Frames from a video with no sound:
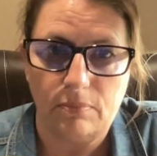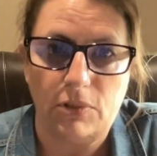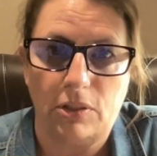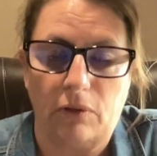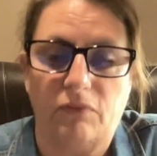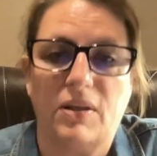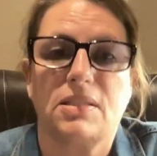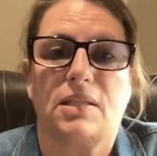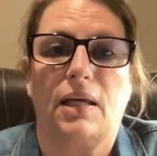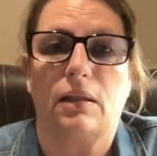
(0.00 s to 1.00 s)

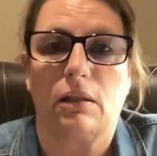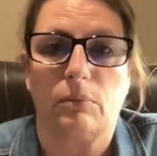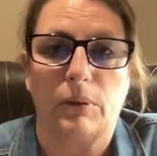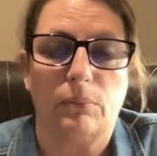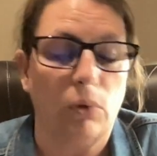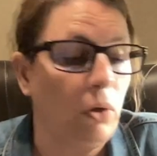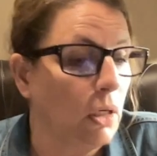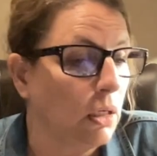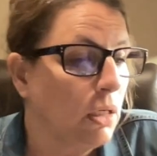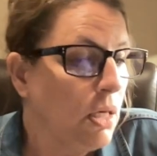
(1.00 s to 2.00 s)
investigating a little bit
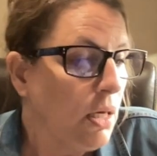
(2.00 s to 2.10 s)
more,